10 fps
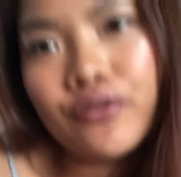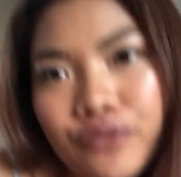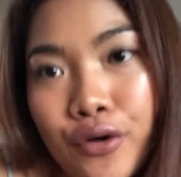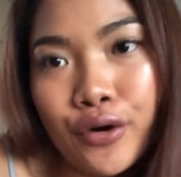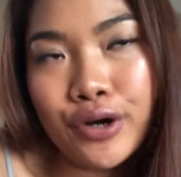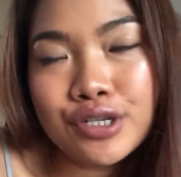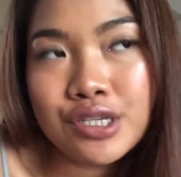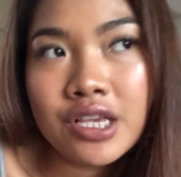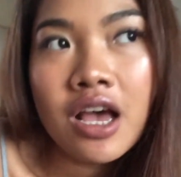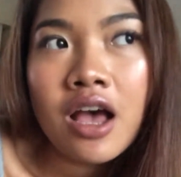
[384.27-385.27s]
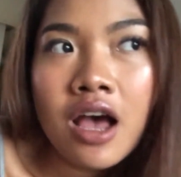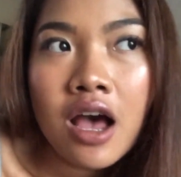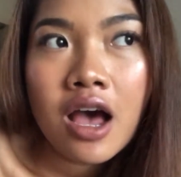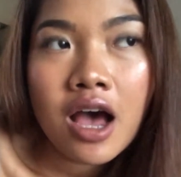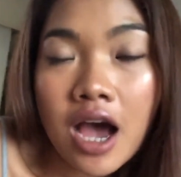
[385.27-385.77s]
of course,
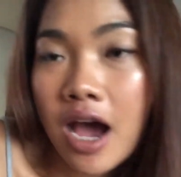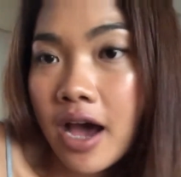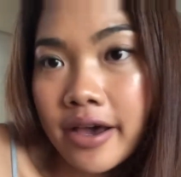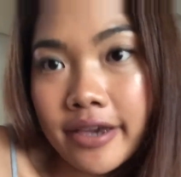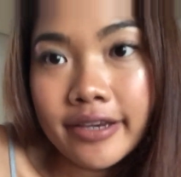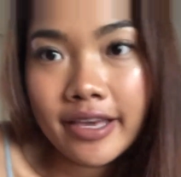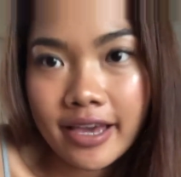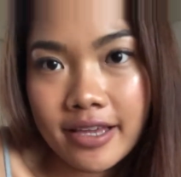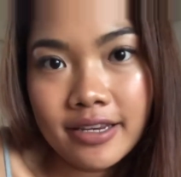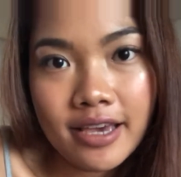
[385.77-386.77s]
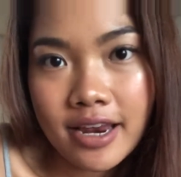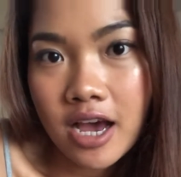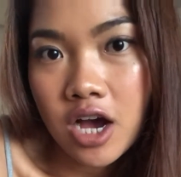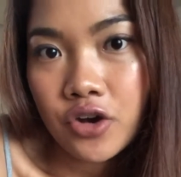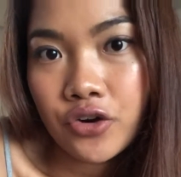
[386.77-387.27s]
I again get
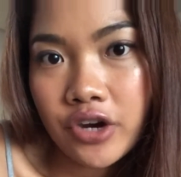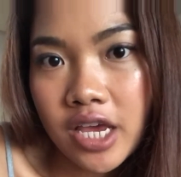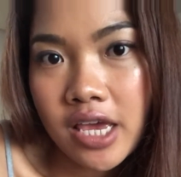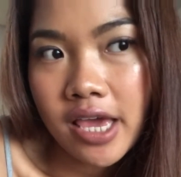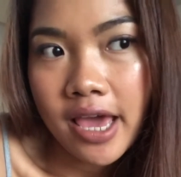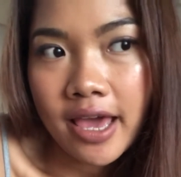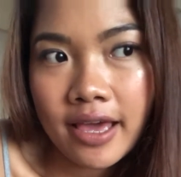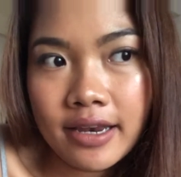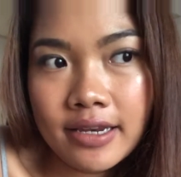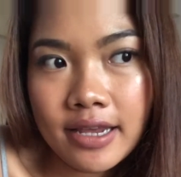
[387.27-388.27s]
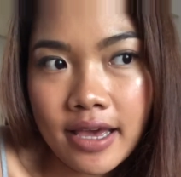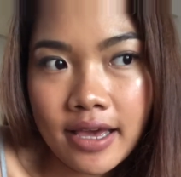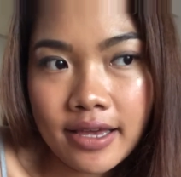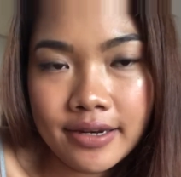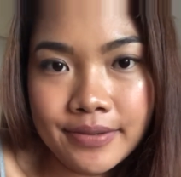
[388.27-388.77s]
hungry, and
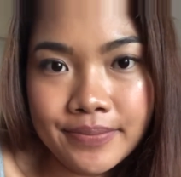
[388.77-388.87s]
then